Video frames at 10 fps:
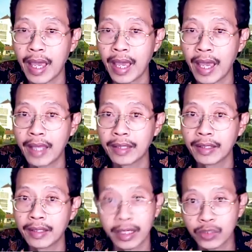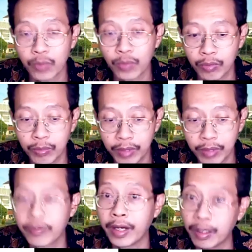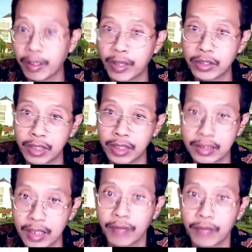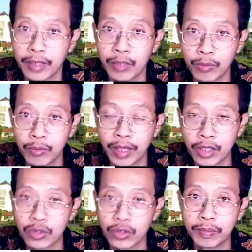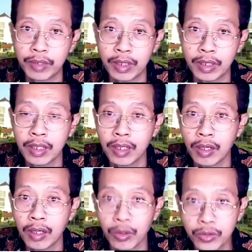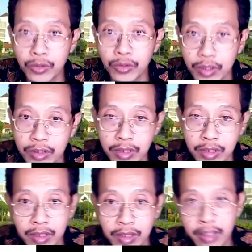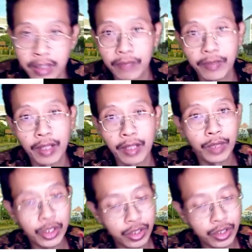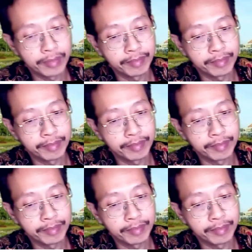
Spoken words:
And the last one would be the final project itself. That would actually be also considered an evaluation.